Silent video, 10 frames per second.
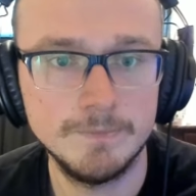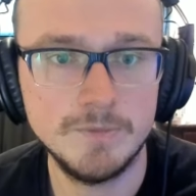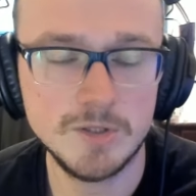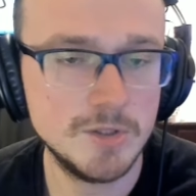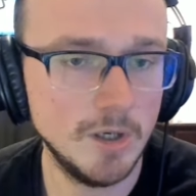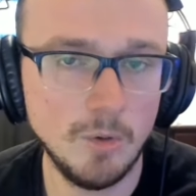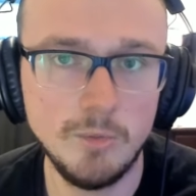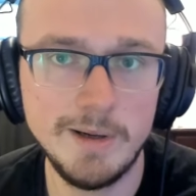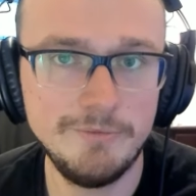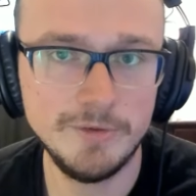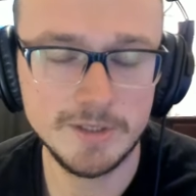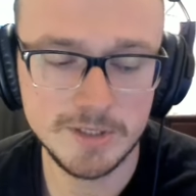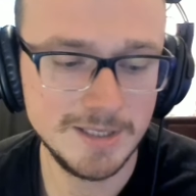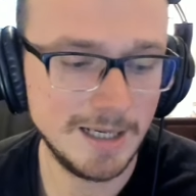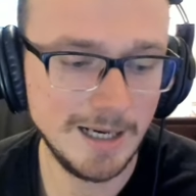There's no ref.
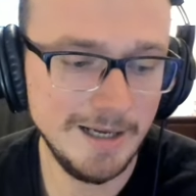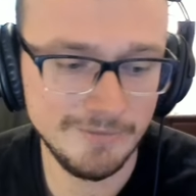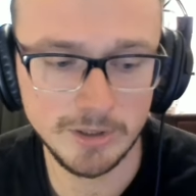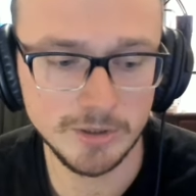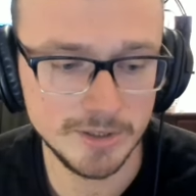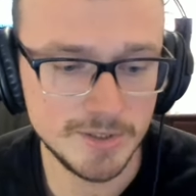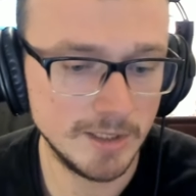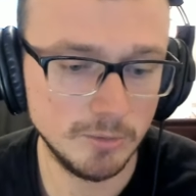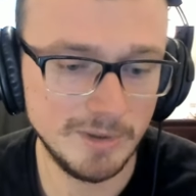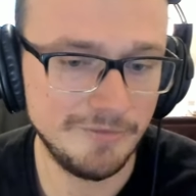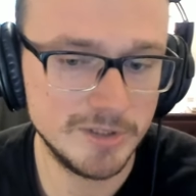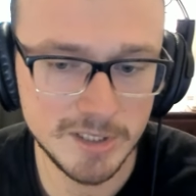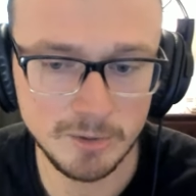There's no, I haven't heard a single reference,